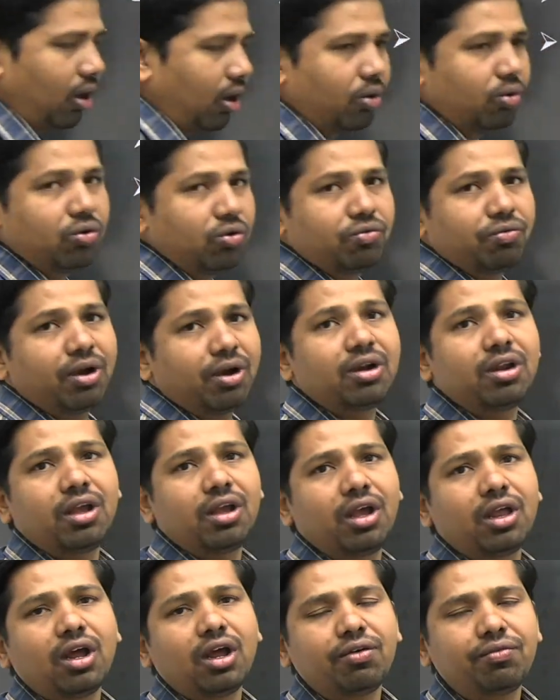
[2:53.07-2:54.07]
how to find
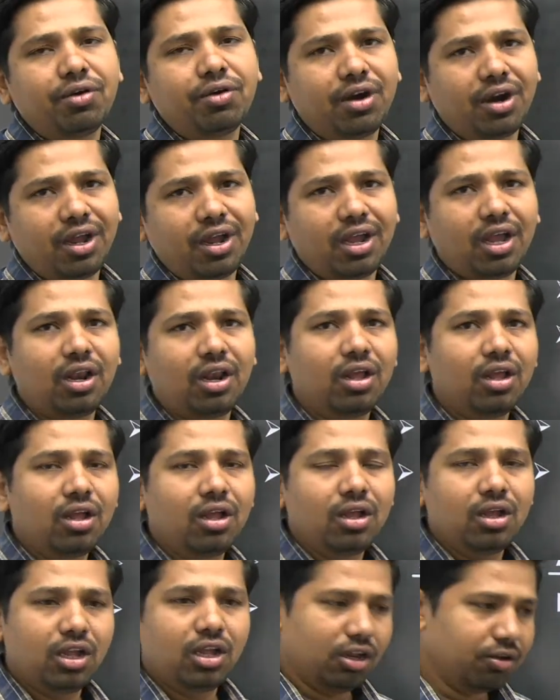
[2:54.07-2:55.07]
area of a triangle
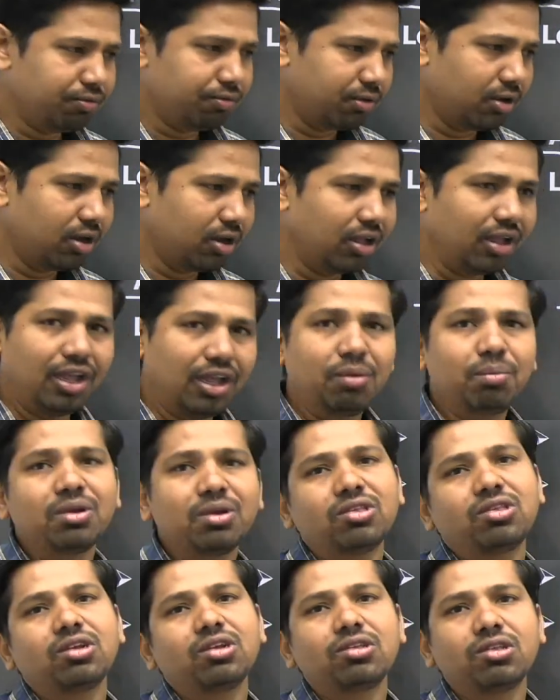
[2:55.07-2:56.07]
if
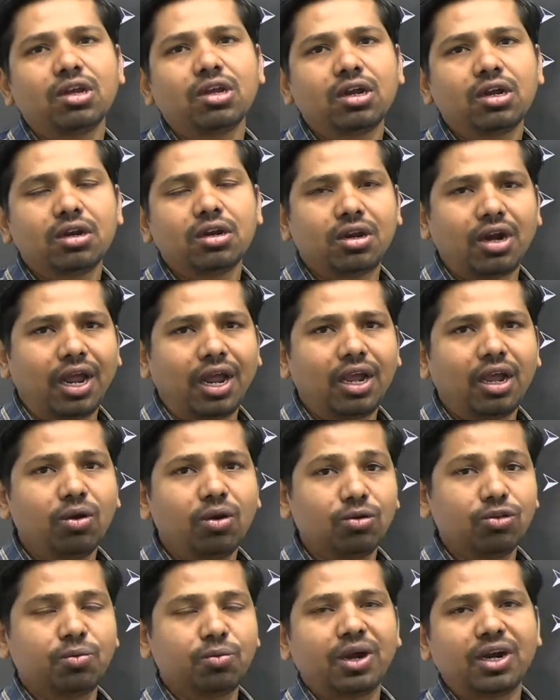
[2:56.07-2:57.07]
ABC is a triangle
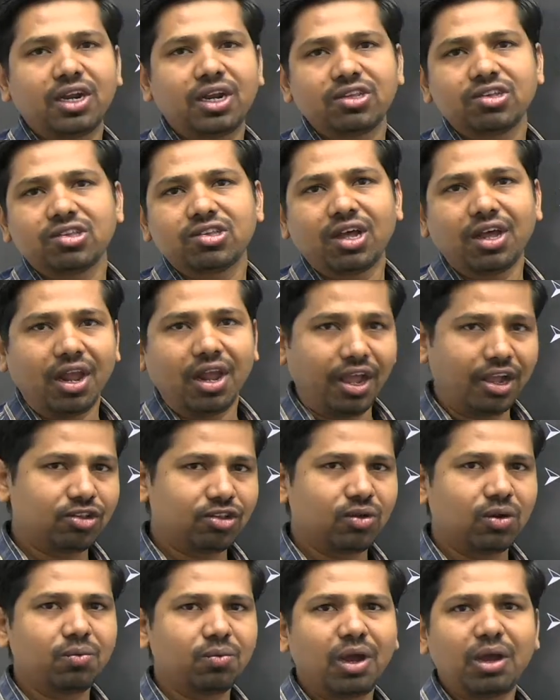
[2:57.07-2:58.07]
whose vertices are
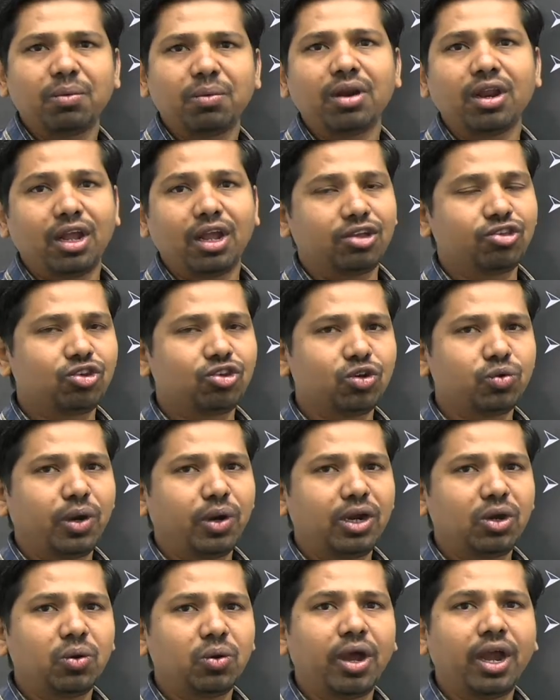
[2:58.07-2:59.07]
x1, y1, x2,
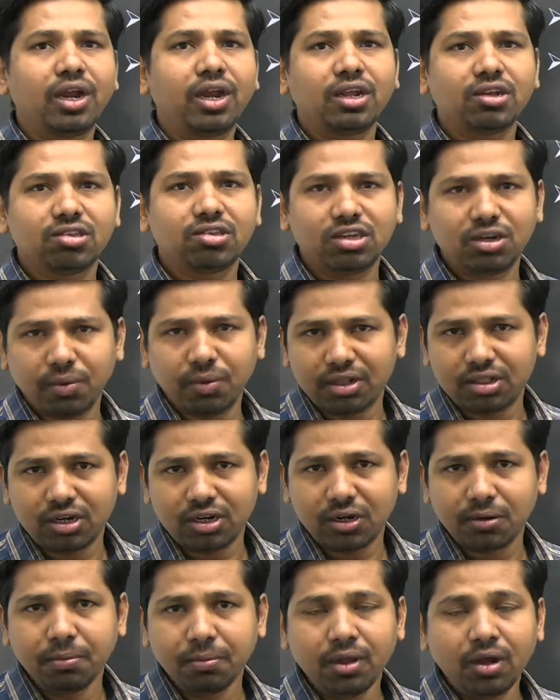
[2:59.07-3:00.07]
y2, and x3,
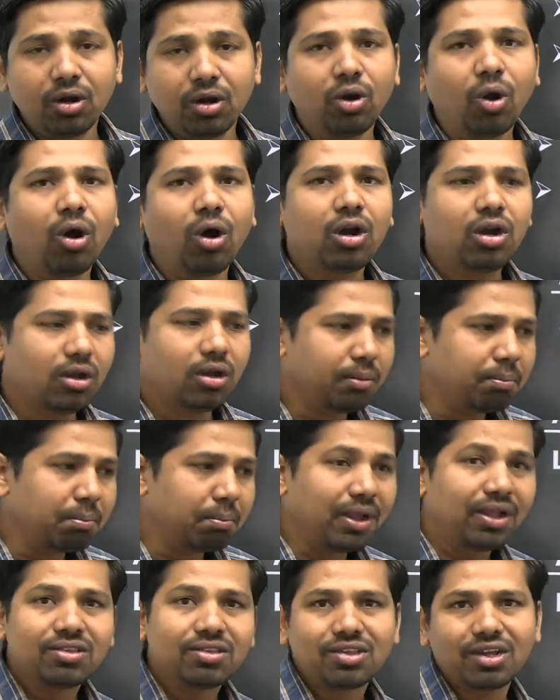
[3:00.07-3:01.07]
y3, not
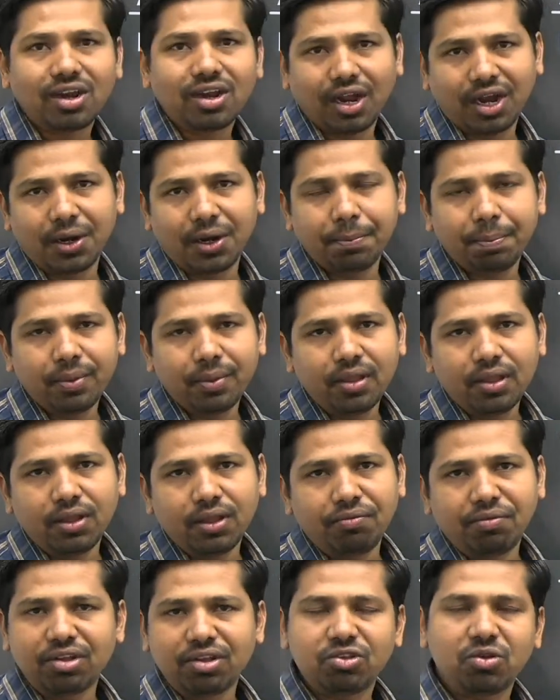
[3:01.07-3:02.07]
base and height.
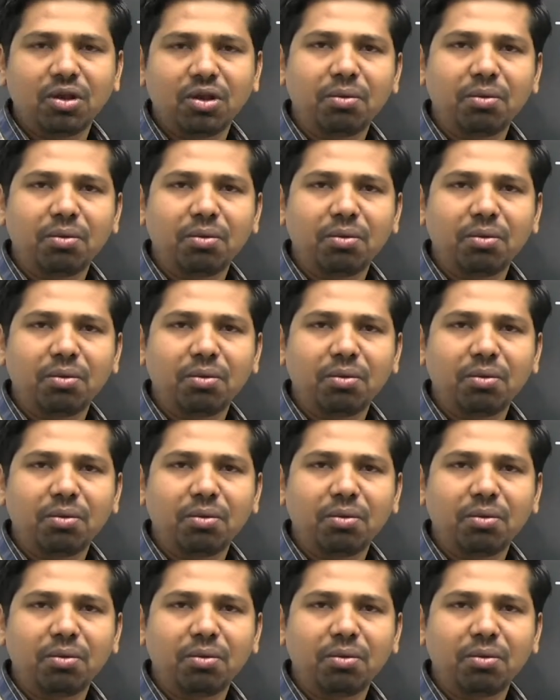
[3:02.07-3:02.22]
If has